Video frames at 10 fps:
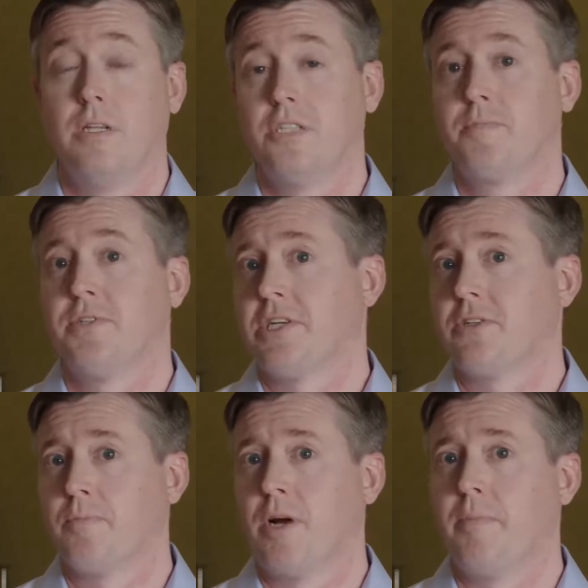In this
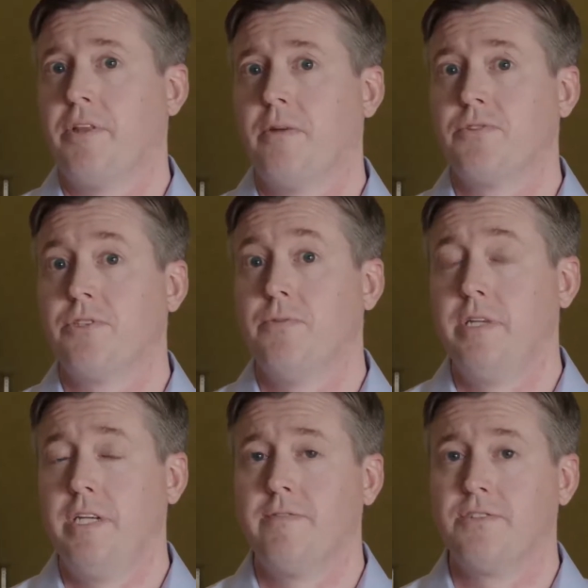particular property, there was no
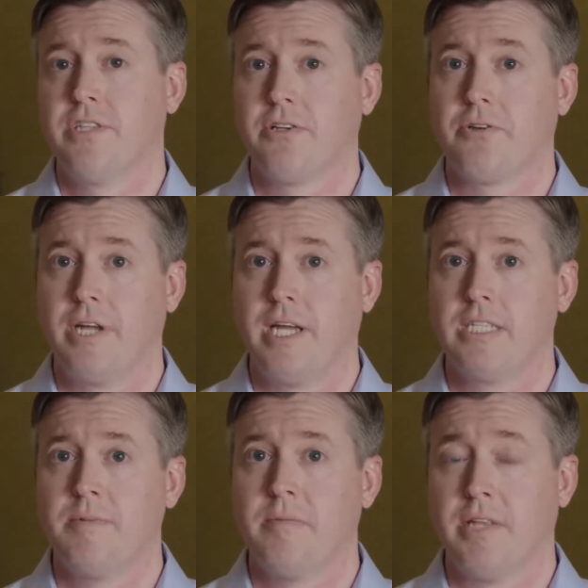need for cellular
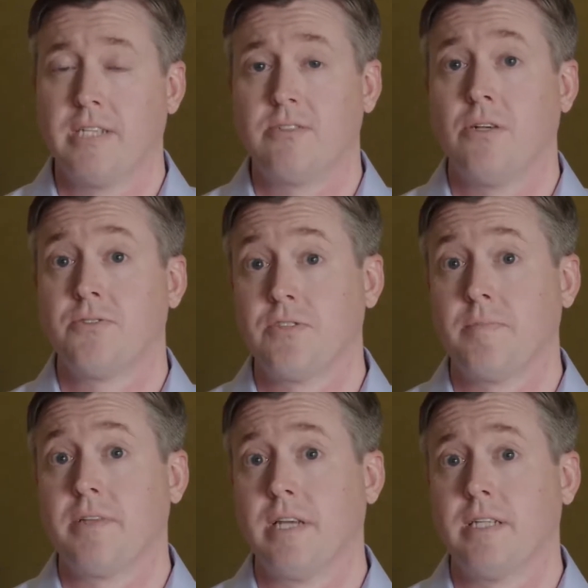enhancement, but that's also
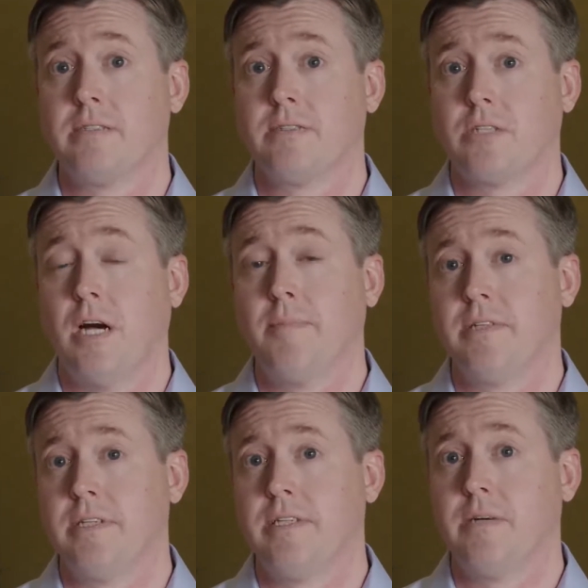something that's
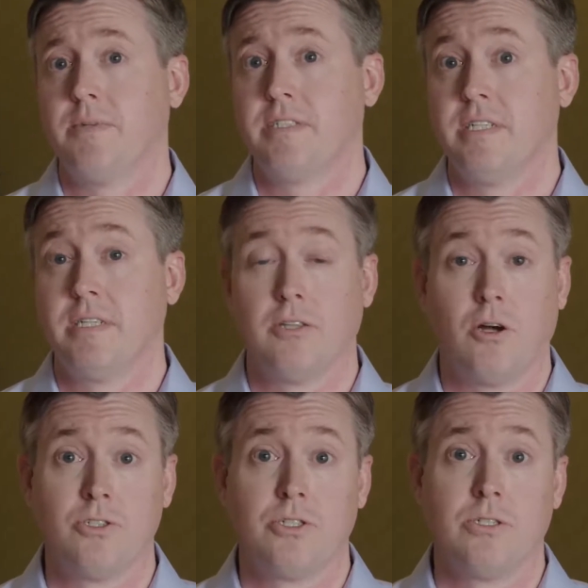commonly that we see in
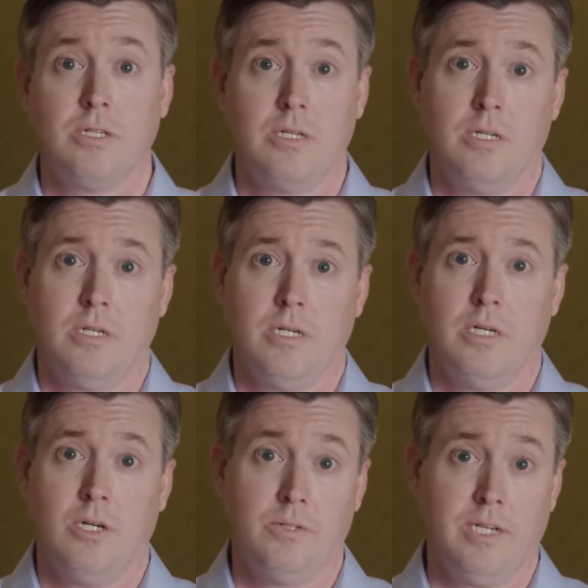larger
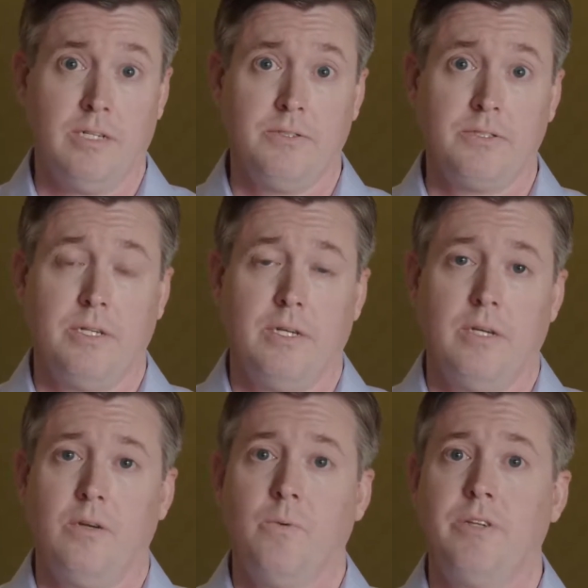hotels.
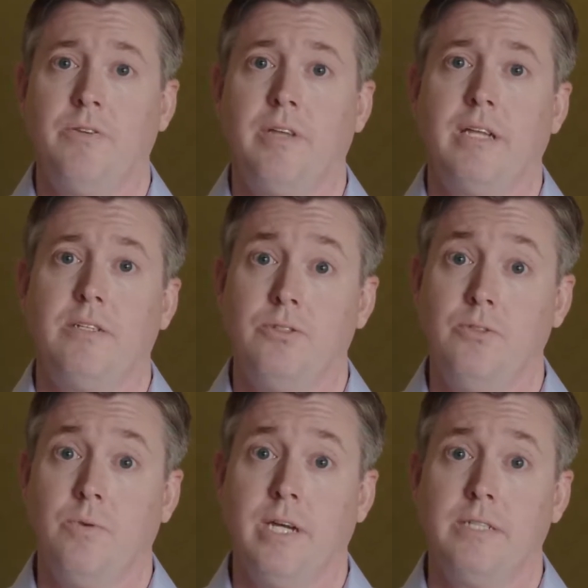We do that in
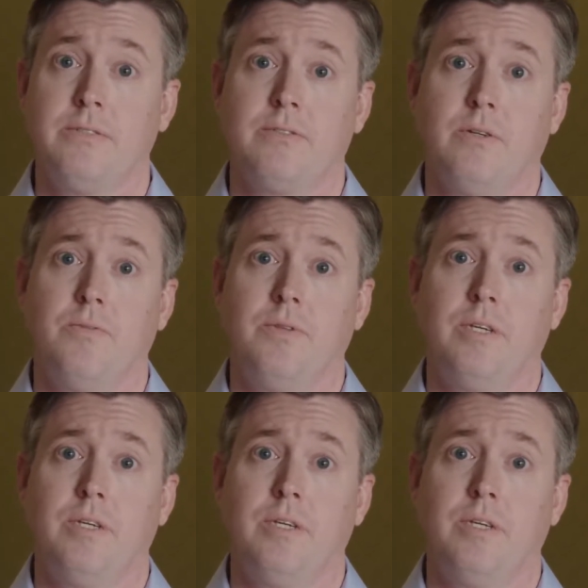two ways. So